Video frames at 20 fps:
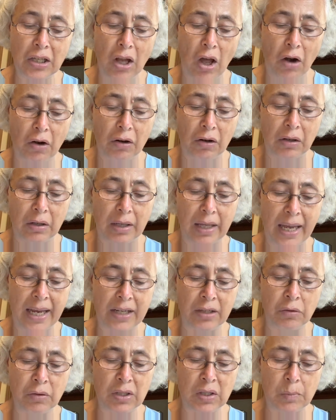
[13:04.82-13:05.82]
laurel
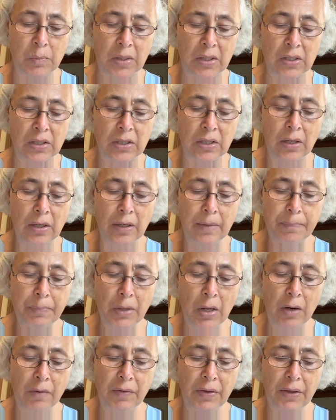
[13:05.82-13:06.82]
at Christmas
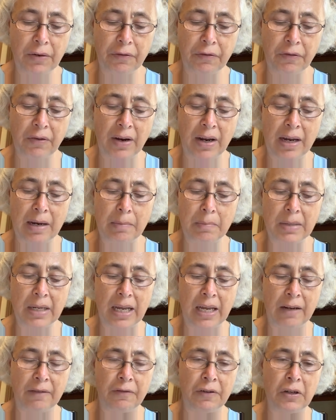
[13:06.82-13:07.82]
over the framed
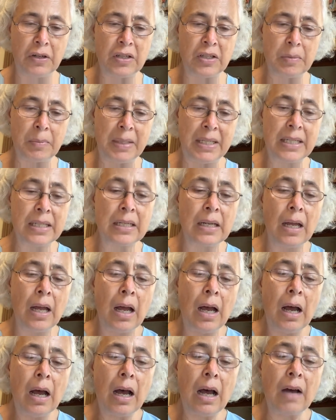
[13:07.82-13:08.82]
advertisement
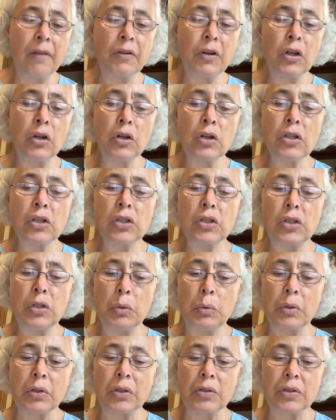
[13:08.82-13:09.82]
of Cook's
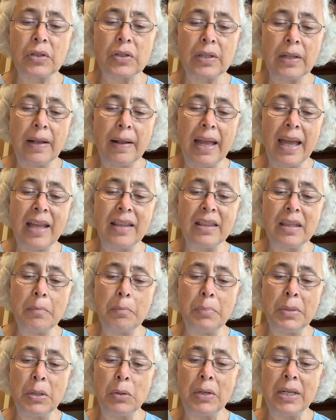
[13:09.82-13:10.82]
Tours and the
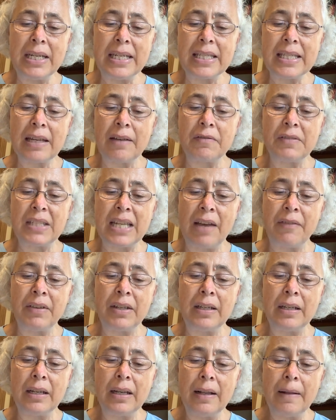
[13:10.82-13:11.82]
beauties of
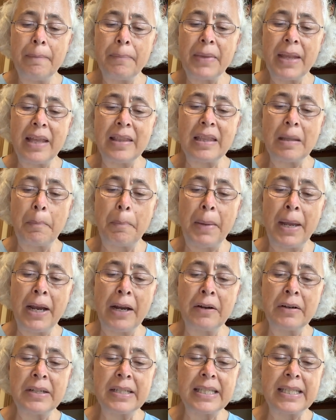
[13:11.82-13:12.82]
Devon and the
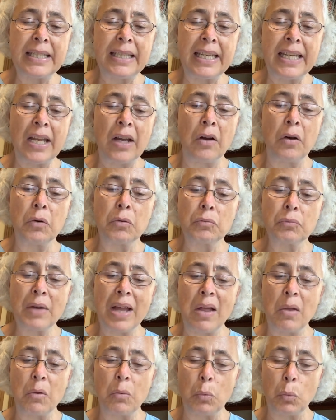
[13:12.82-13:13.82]
Paris-Lyon
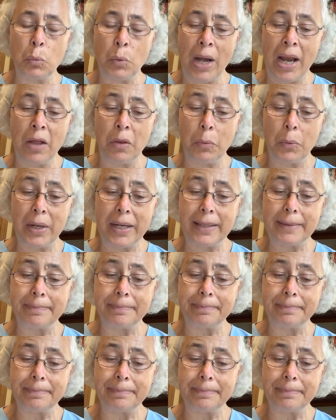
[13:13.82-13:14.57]
Railway.